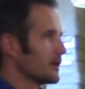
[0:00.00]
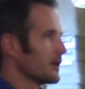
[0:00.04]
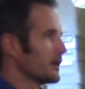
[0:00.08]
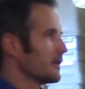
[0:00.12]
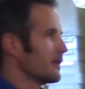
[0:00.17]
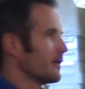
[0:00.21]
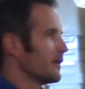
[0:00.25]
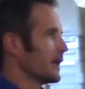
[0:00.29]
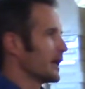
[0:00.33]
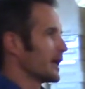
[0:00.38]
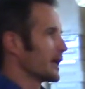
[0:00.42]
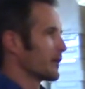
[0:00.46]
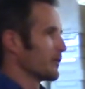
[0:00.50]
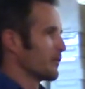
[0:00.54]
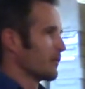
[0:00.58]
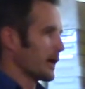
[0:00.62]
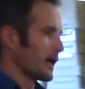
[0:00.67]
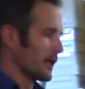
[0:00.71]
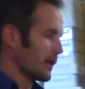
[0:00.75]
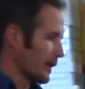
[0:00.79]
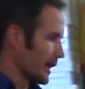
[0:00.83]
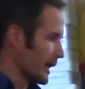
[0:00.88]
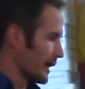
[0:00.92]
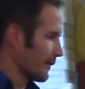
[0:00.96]
Like, my
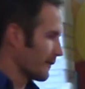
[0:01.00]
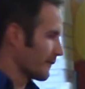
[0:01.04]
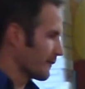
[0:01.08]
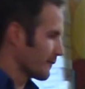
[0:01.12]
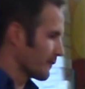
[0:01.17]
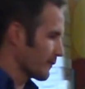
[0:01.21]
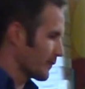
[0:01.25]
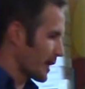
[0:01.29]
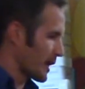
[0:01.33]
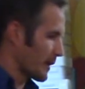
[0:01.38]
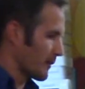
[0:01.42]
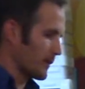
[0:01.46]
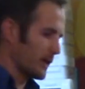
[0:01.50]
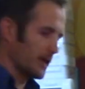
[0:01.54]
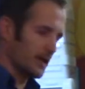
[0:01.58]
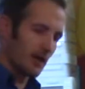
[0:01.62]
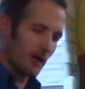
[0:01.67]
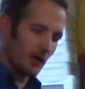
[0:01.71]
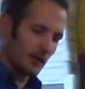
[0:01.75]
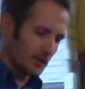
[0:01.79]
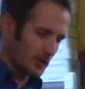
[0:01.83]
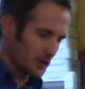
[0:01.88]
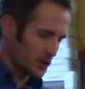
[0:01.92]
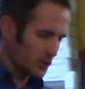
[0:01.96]
life, I'm in
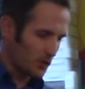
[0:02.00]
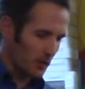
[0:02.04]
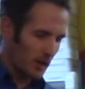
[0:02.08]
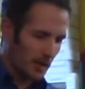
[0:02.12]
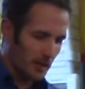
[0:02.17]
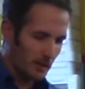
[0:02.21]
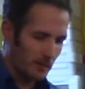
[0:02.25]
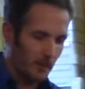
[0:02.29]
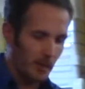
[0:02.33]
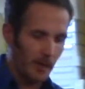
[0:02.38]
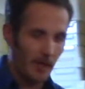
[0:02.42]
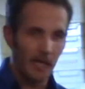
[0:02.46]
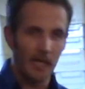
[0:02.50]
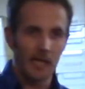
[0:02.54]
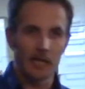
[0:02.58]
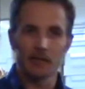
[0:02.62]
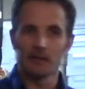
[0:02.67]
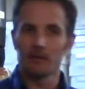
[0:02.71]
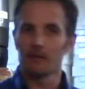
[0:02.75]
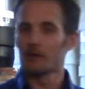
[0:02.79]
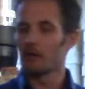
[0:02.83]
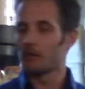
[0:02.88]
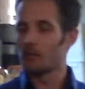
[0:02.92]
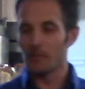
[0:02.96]
all this chronic pain,
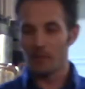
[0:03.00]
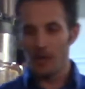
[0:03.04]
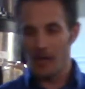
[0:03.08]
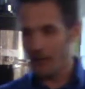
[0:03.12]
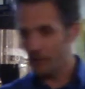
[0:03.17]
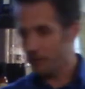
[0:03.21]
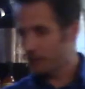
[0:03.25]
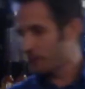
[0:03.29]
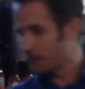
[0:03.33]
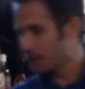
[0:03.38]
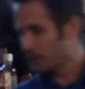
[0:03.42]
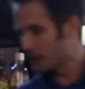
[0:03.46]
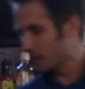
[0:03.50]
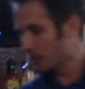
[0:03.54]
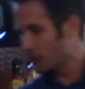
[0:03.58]
I'm not feeling